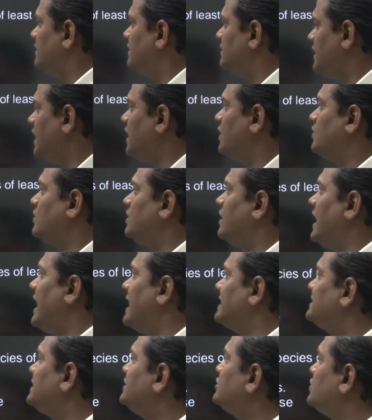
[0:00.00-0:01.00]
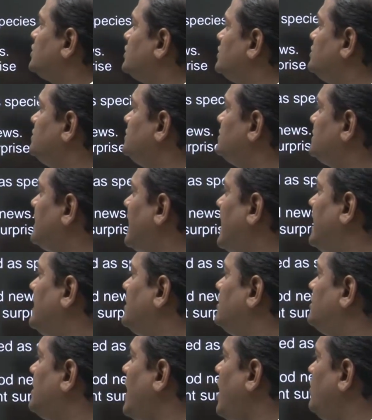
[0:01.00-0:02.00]
Now, hazel grouse
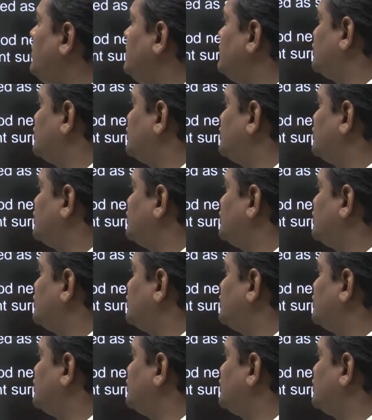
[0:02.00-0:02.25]
and ground